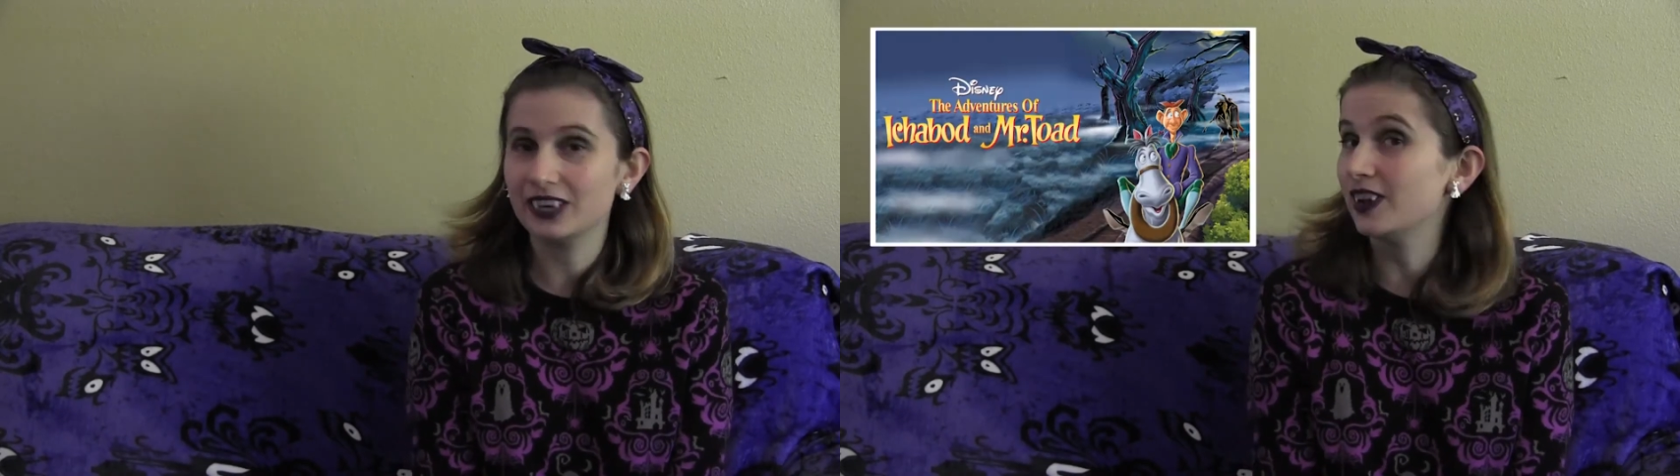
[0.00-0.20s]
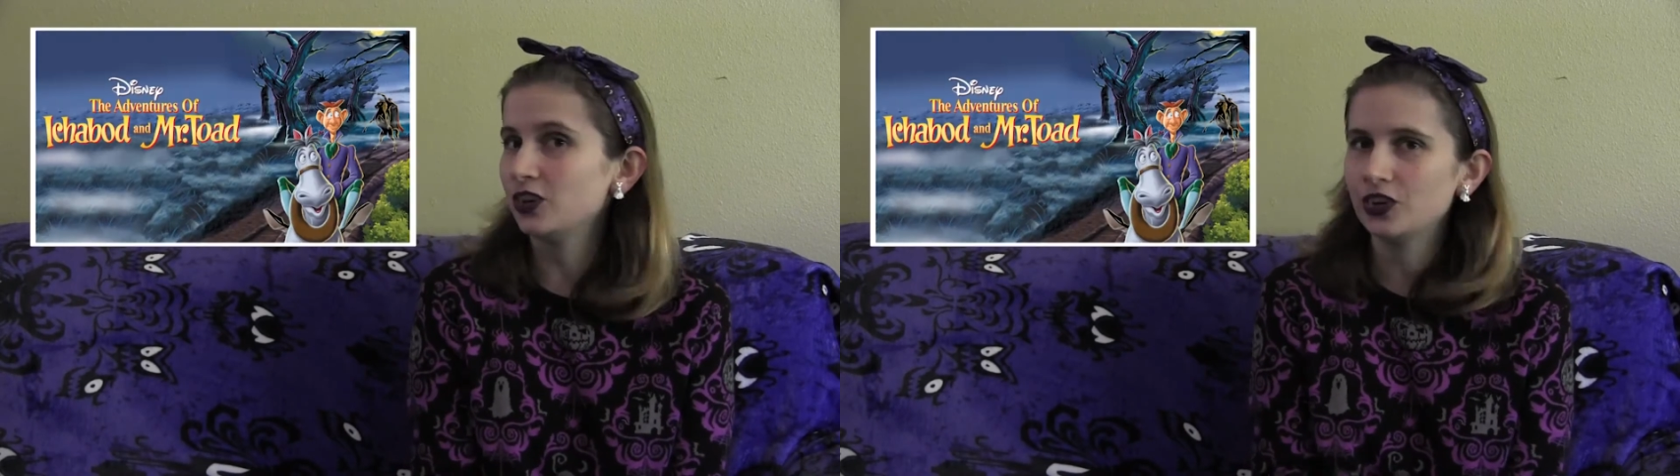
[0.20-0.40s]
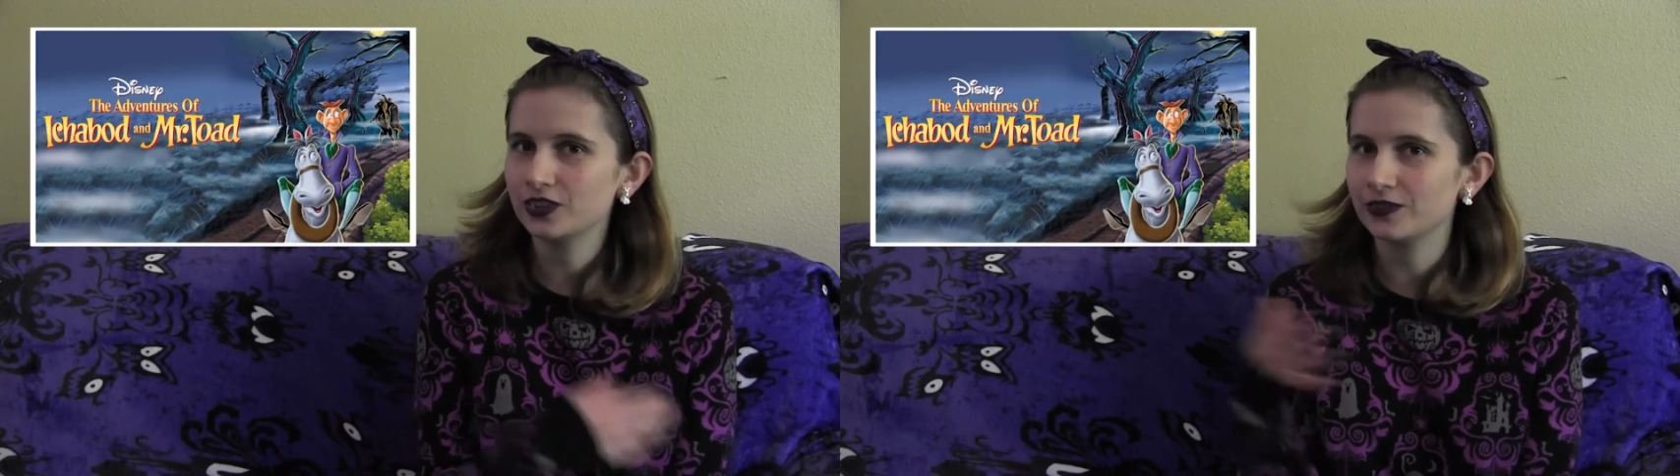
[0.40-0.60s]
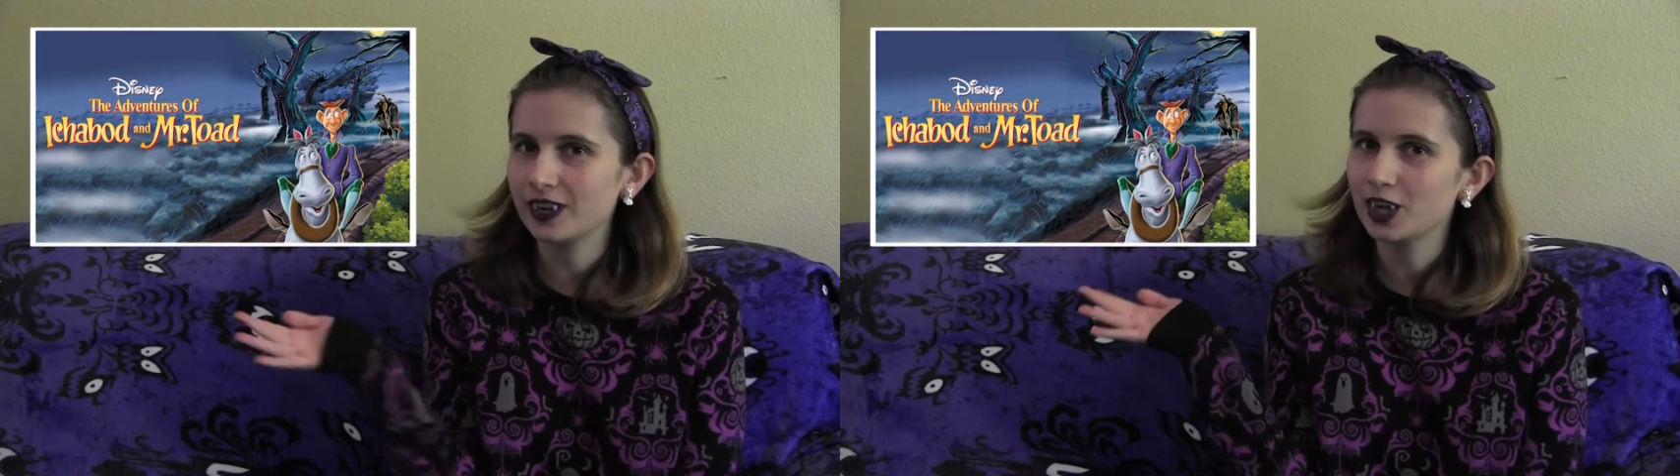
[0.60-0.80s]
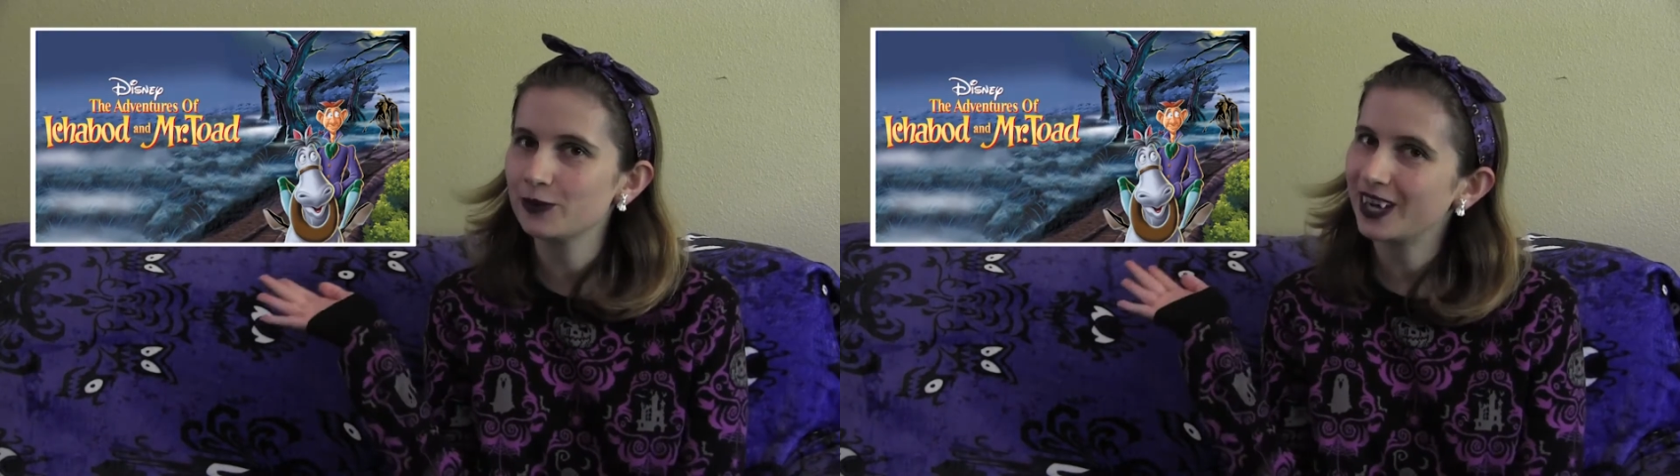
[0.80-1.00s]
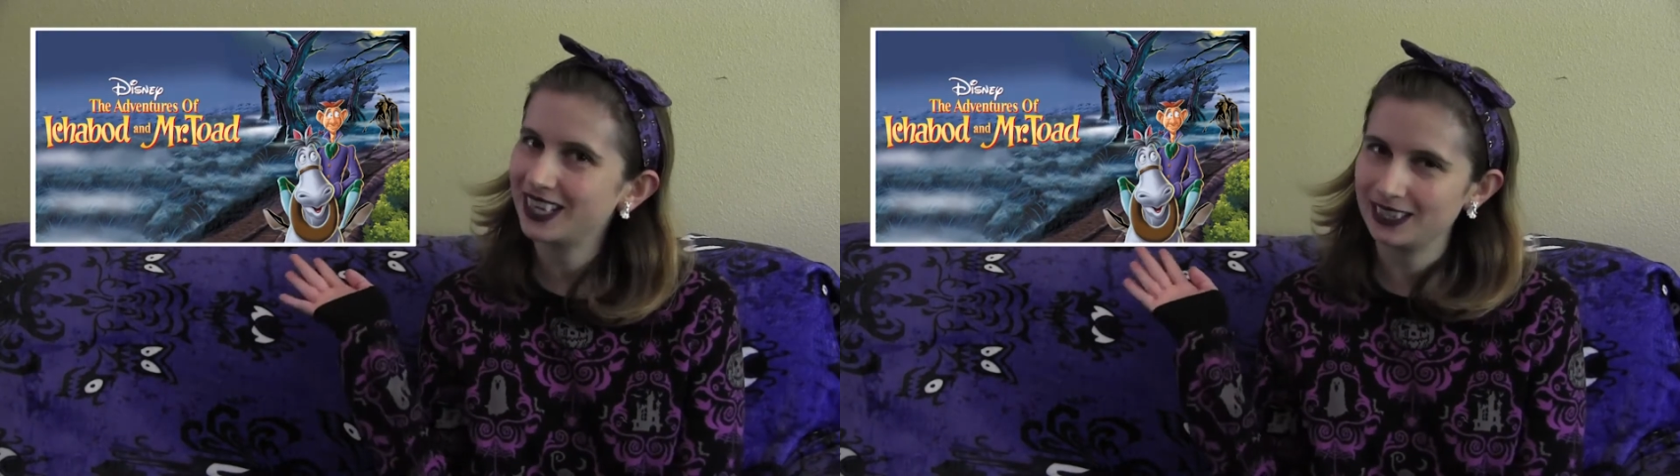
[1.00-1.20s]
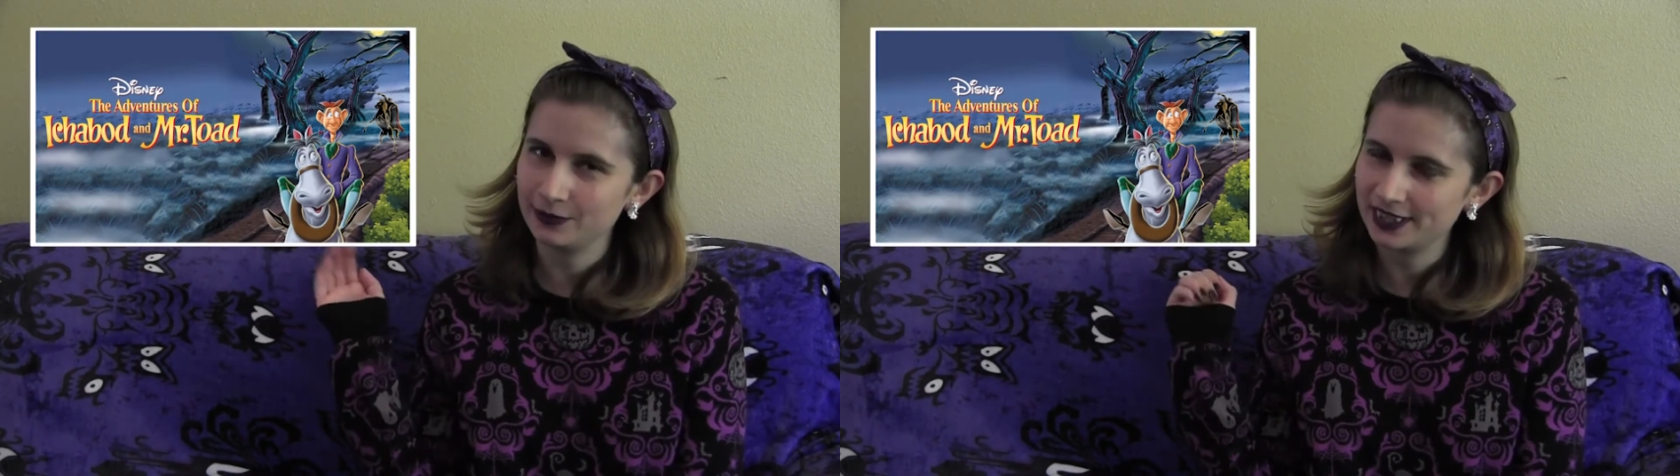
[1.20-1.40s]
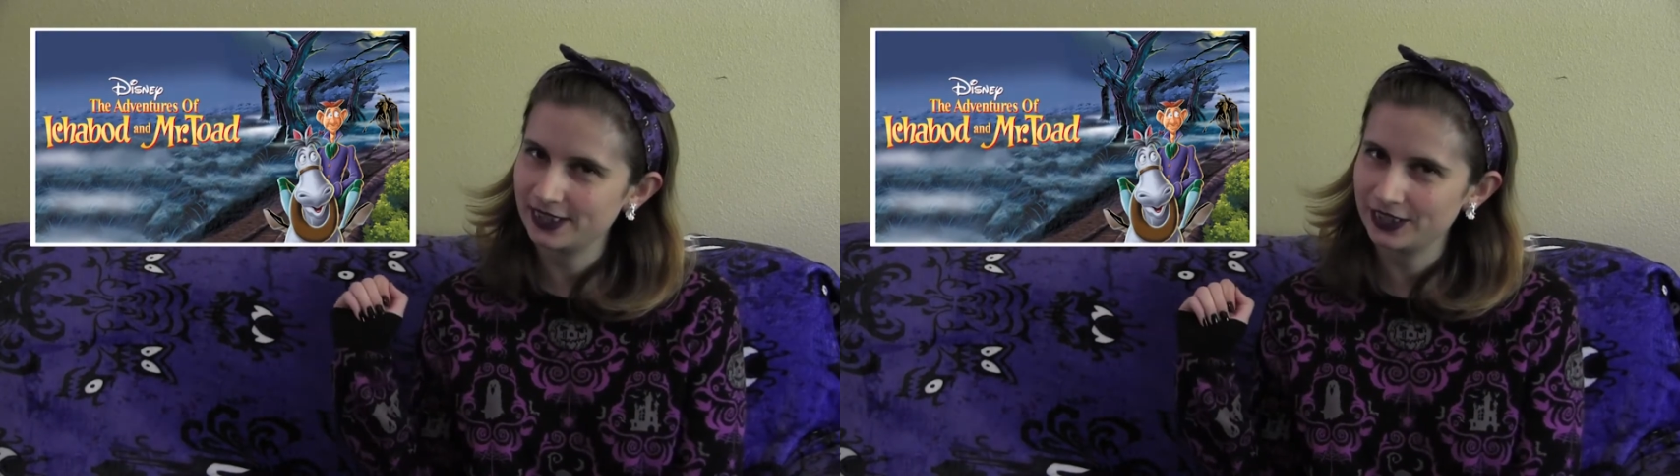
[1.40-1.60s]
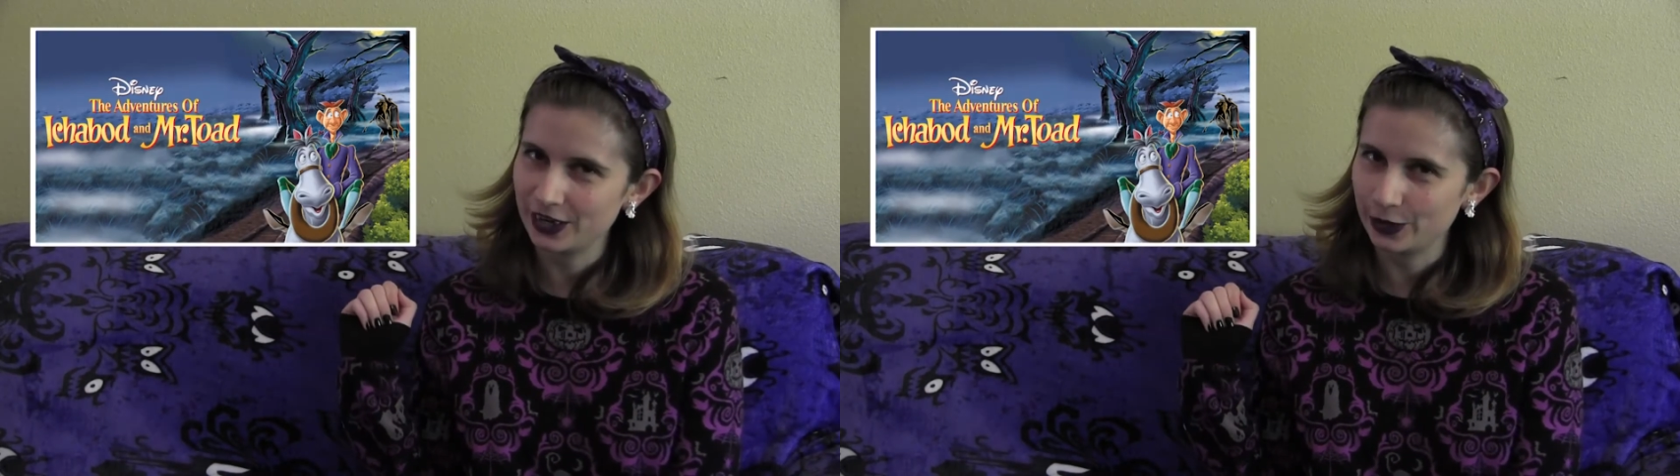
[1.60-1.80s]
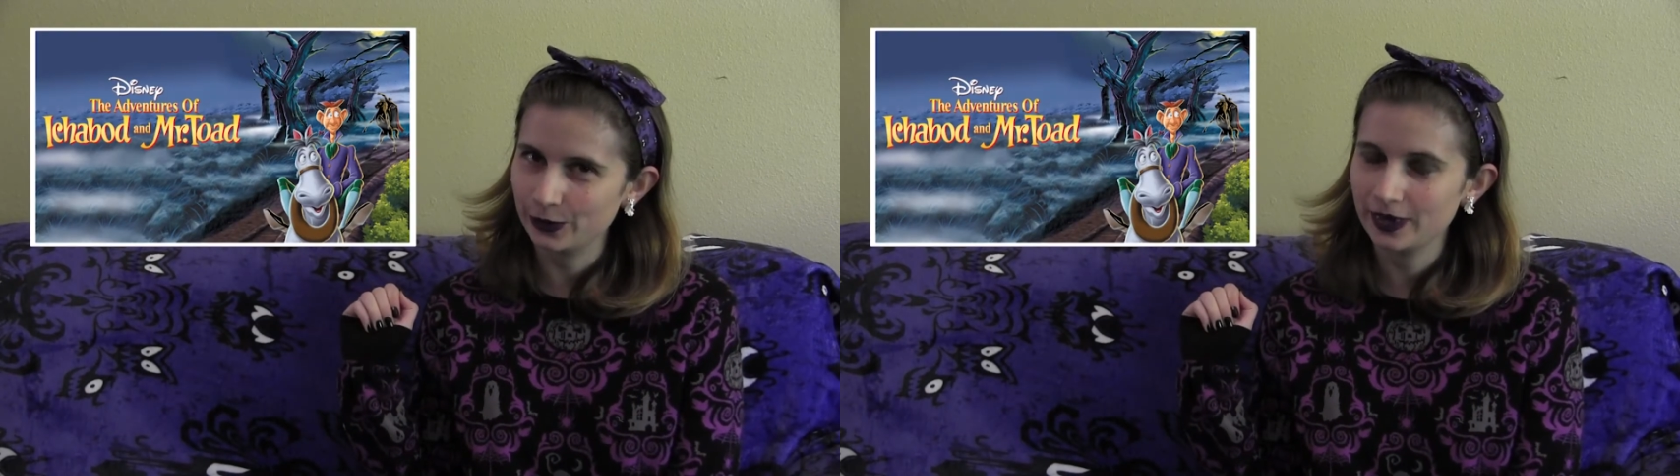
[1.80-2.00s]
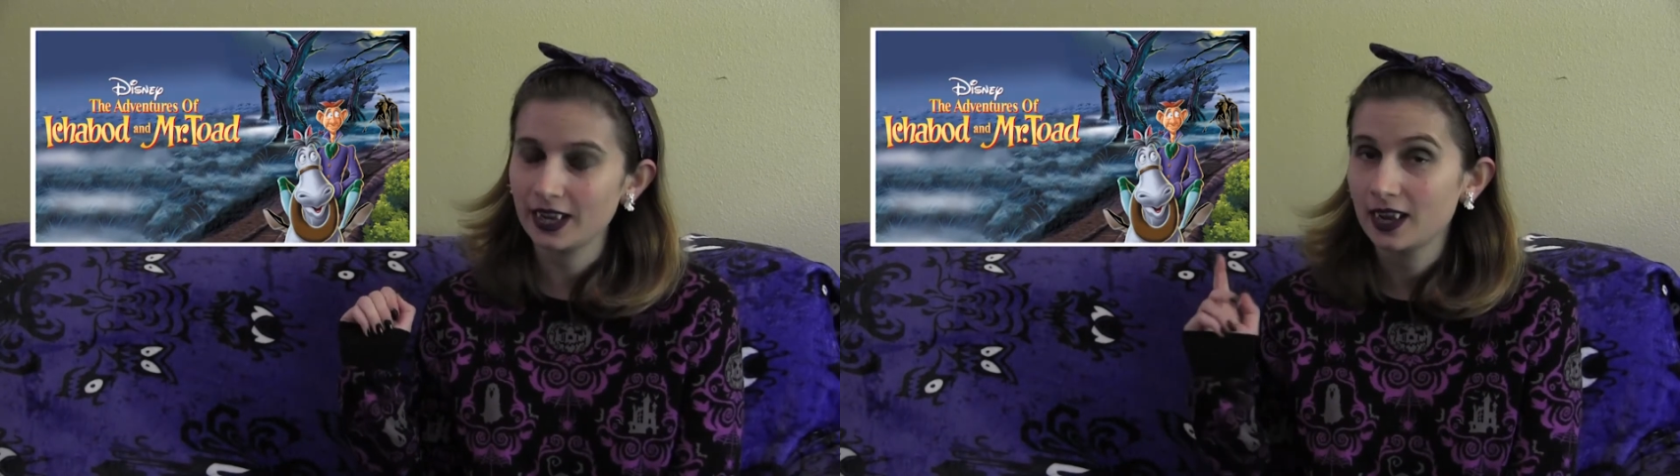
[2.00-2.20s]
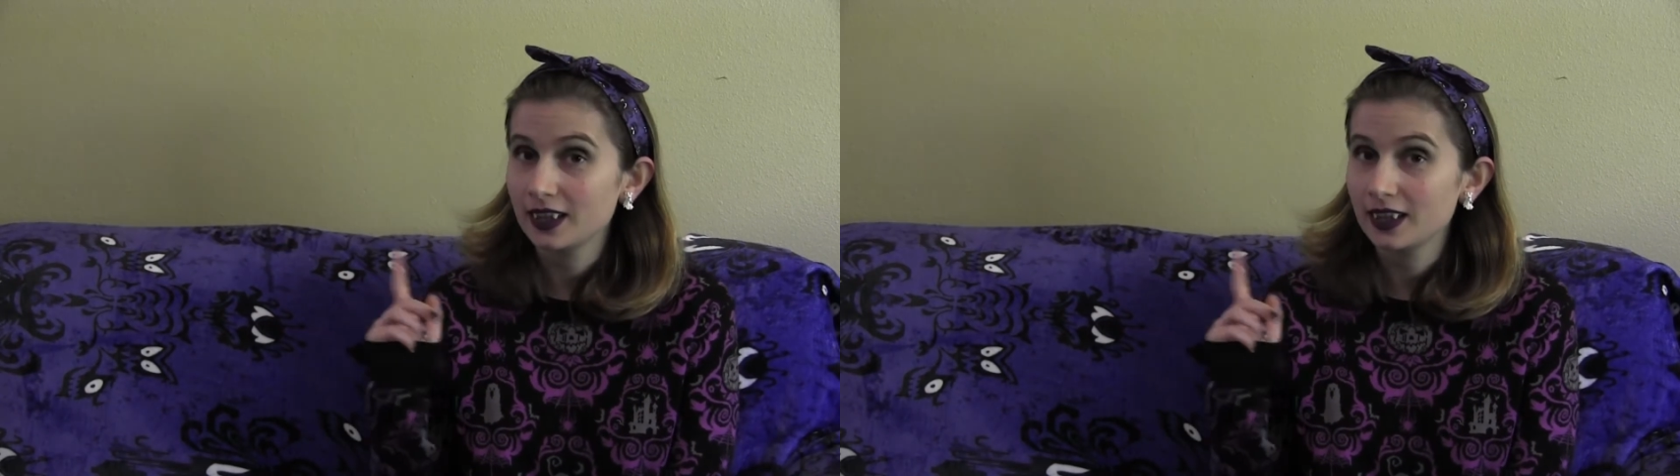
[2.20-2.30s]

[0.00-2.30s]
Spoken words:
The Adventures of Ichabod and Mr. Toad.